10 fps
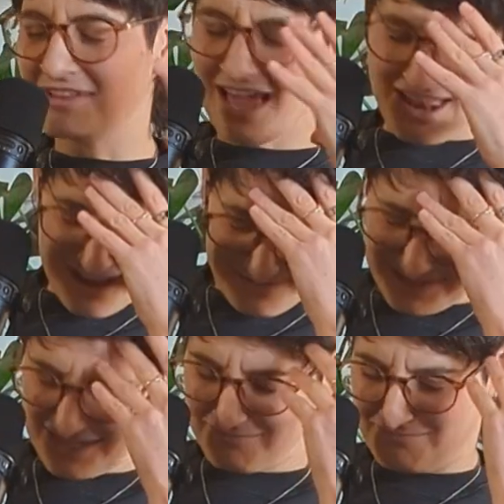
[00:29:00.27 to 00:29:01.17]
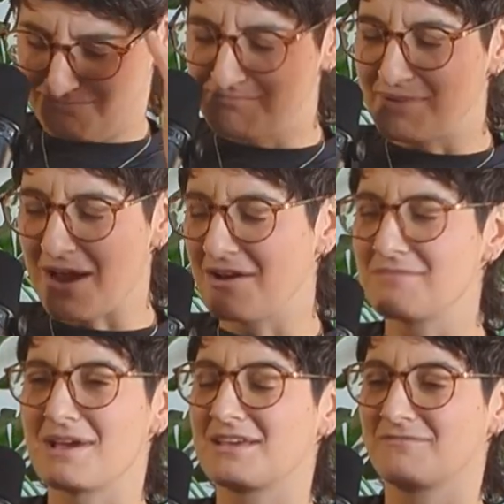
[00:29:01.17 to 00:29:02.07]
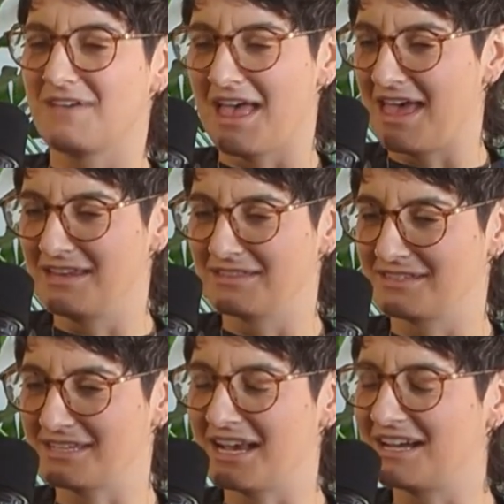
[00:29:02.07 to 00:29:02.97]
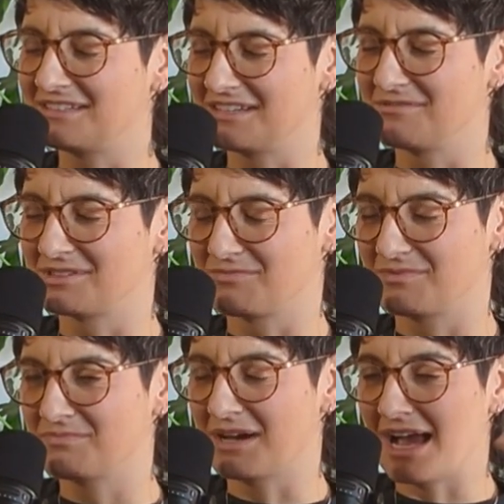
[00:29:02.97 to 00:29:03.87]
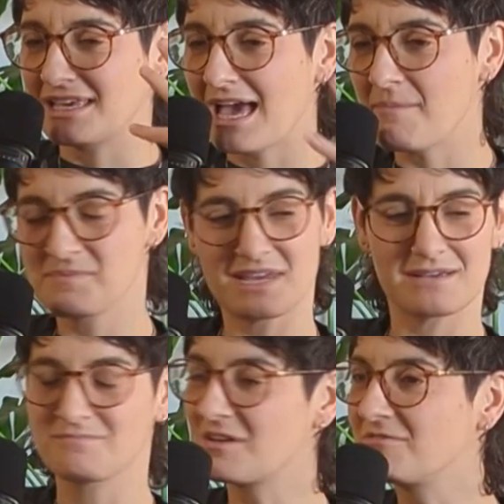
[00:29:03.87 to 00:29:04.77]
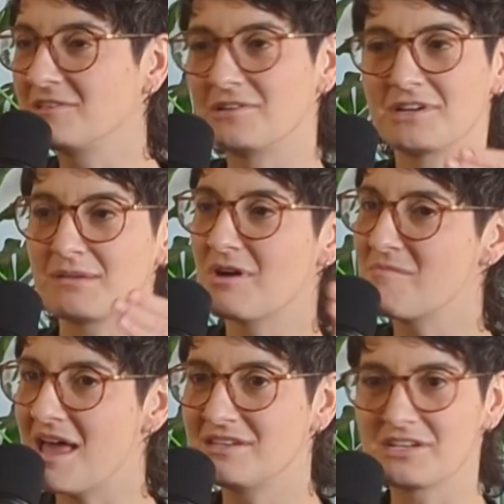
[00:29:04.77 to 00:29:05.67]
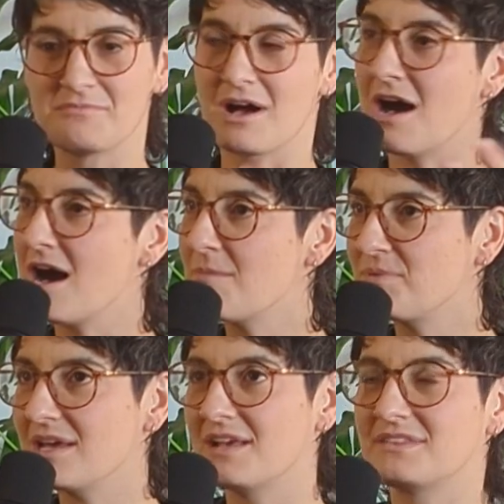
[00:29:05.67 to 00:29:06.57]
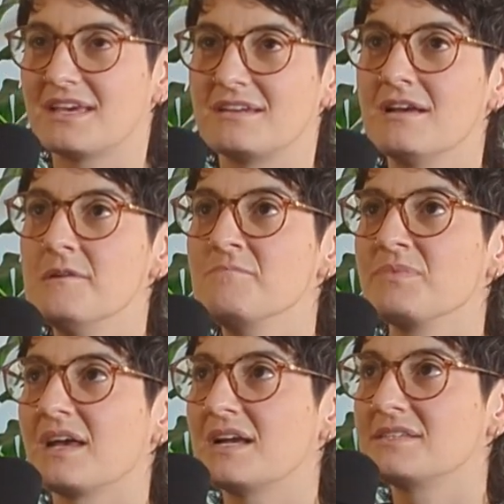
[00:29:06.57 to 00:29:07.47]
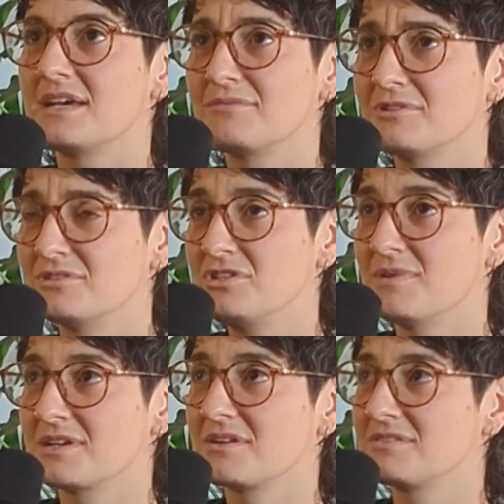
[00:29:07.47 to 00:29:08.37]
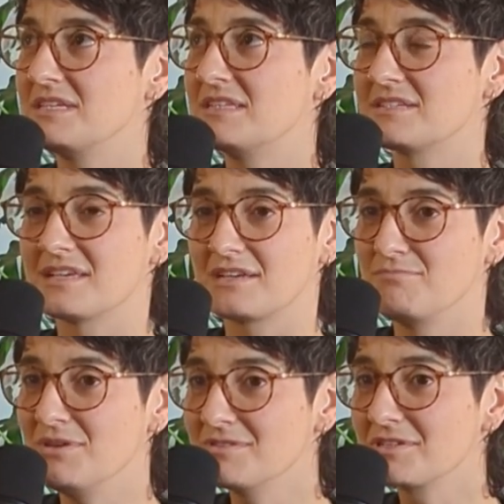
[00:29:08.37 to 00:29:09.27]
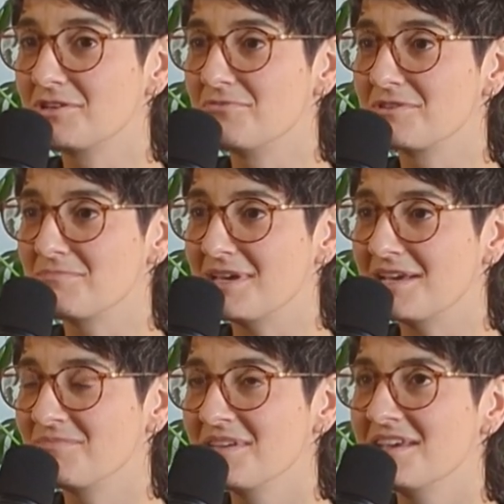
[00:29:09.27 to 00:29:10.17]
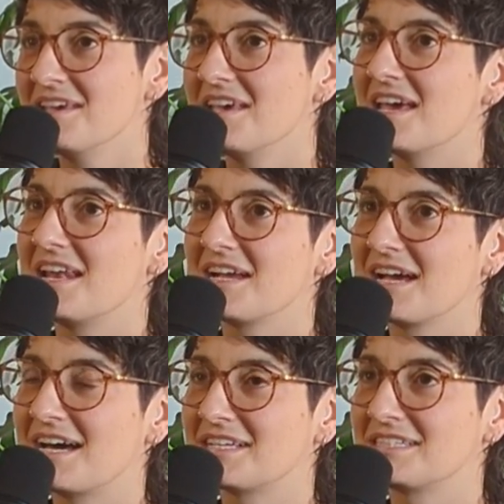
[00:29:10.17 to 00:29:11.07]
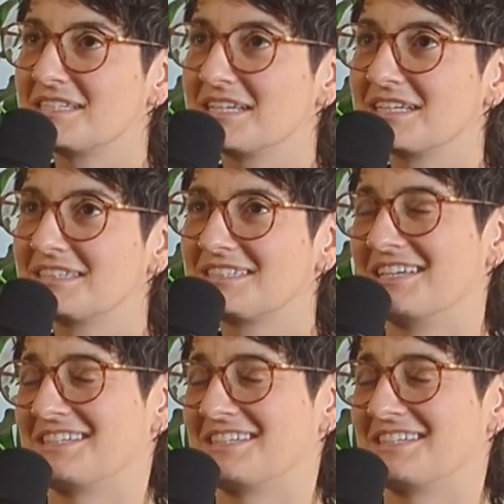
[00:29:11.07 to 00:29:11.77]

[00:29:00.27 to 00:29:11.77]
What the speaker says: that, I was like, buried my head in the sand, and but I kept like the flirting momentum up. And then I said, well, do you want to go see this like musical with me? And I got us tickets to